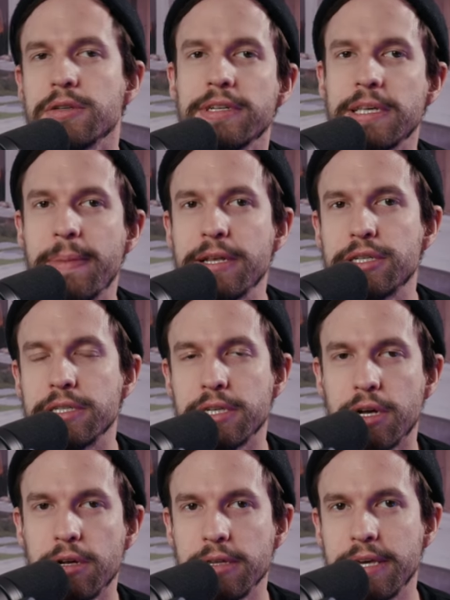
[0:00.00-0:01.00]
So as I mentioned,
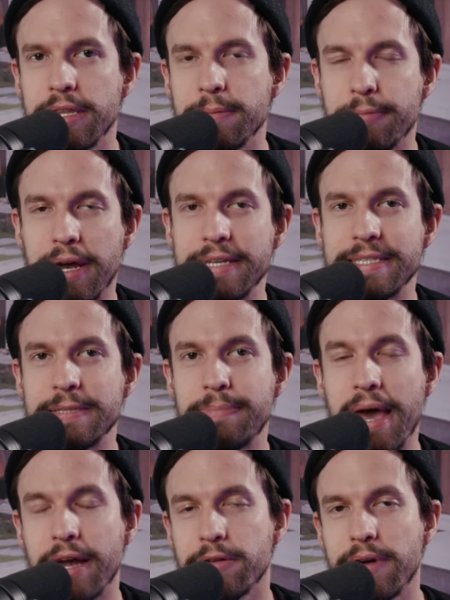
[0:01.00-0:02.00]
currently the price is
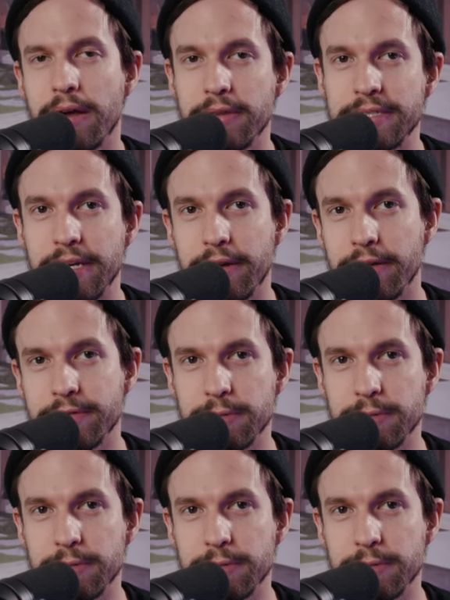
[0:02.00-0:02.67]
back around this area